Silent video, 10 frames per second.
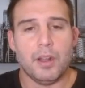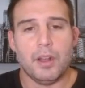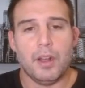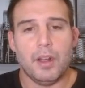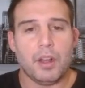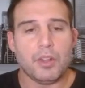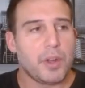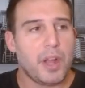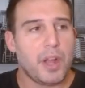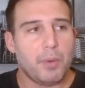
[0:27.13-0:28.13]
I'll show a
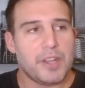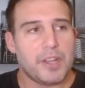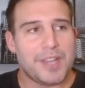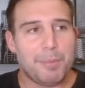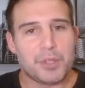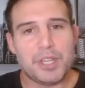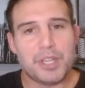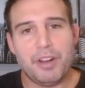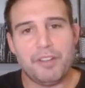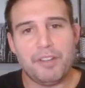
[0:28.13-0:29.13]
couple examples
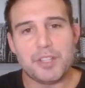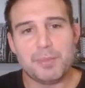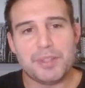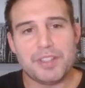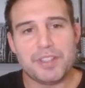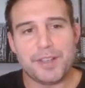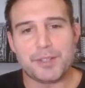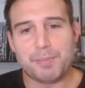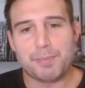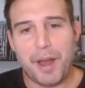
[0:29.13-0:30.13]
here of this specific
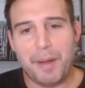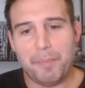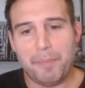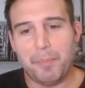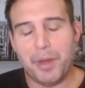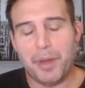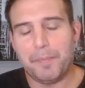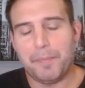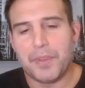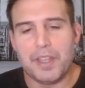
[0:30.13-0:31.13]
spot, but
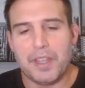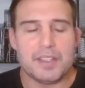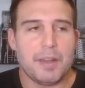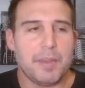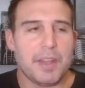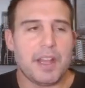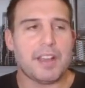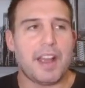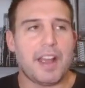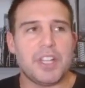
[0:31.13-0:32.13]
it's something
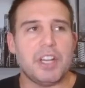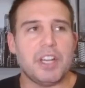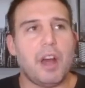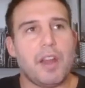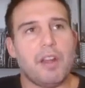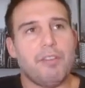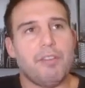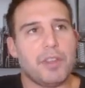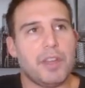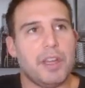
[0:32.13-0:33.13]
I've seen a lot of
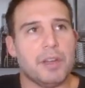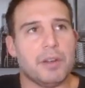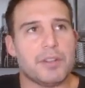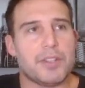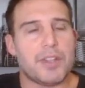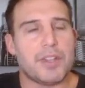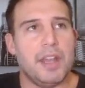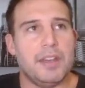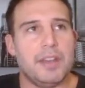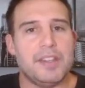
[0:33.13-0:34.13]
over the years
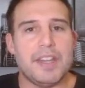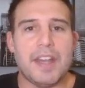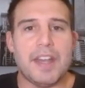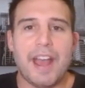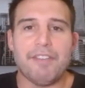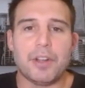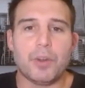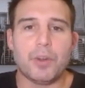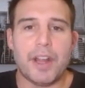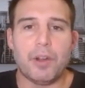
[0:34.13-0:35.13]
and didn't have a
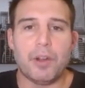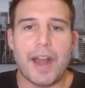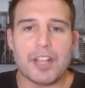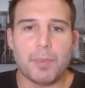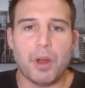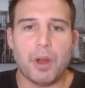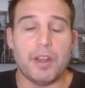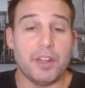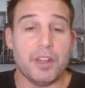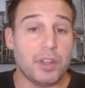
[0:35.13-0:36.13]
great grasp on
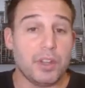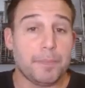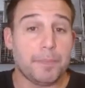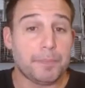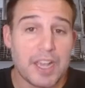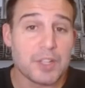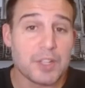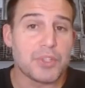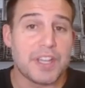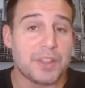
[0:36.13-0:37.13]
initially, as we'll
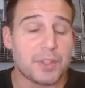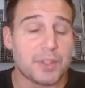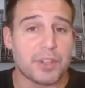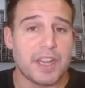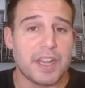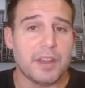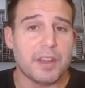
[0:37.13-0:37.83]
see in this first hand.